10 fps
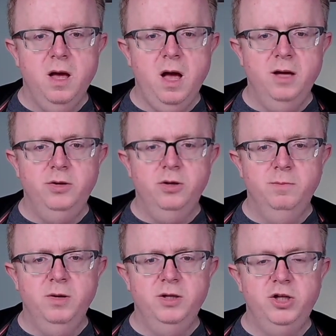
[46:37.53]
you can
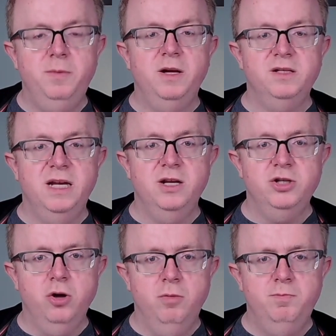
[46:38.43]
put a duplicate
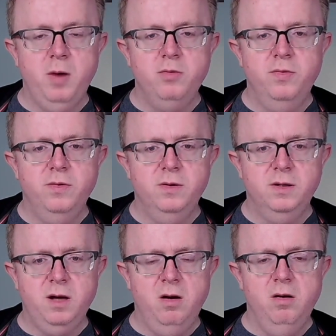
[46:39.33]
signature on both
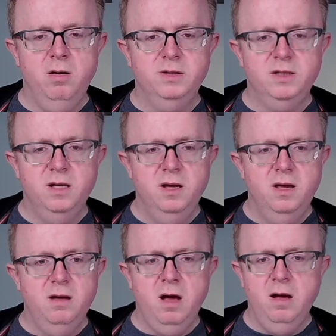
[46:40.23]
cards.
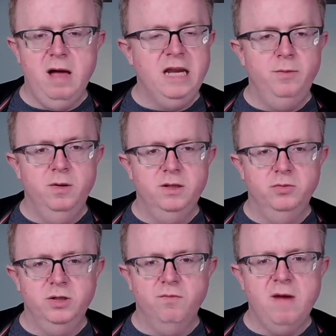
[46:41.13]
Anyone, so
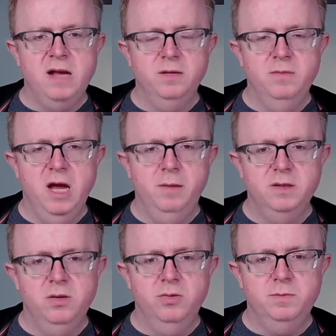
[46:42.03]
just a random name, as
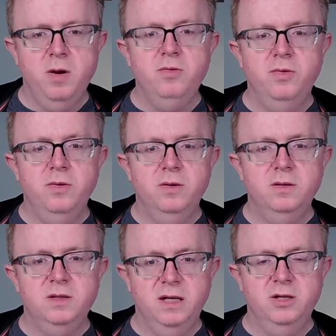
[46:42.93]
long as both
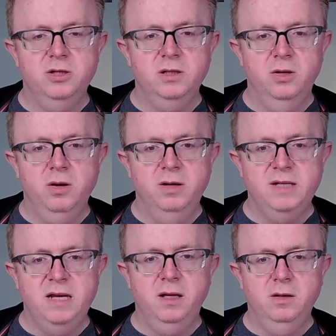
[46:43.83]
signatures look
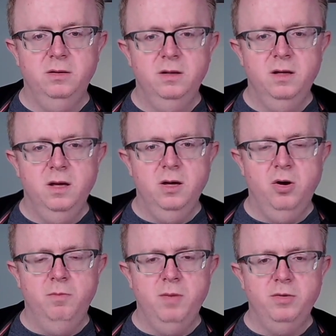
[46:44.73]
identical
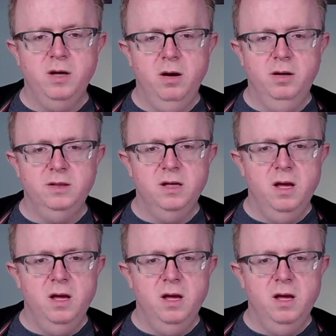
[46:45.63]
on both cards.